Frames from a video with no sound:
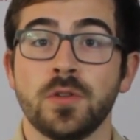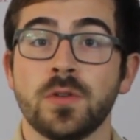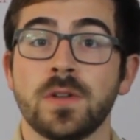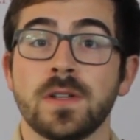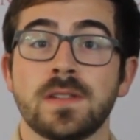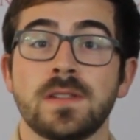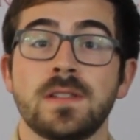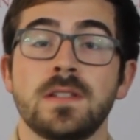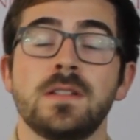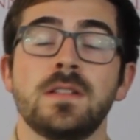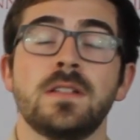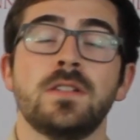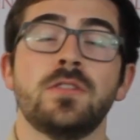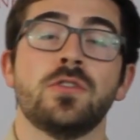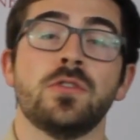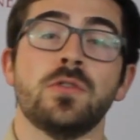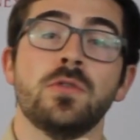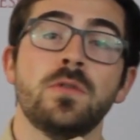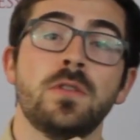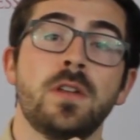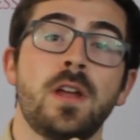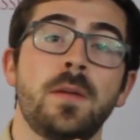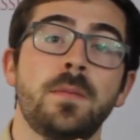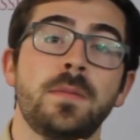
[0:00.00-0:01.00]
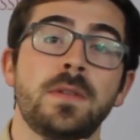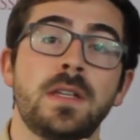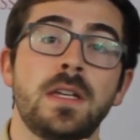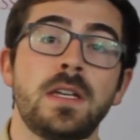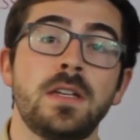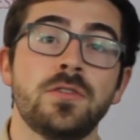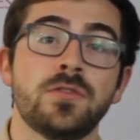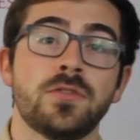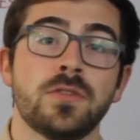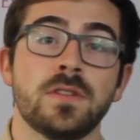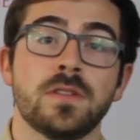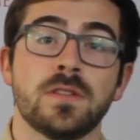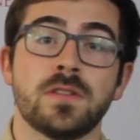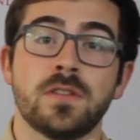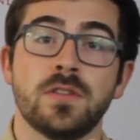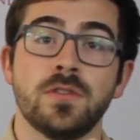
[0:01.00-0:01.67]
you can send in your nominations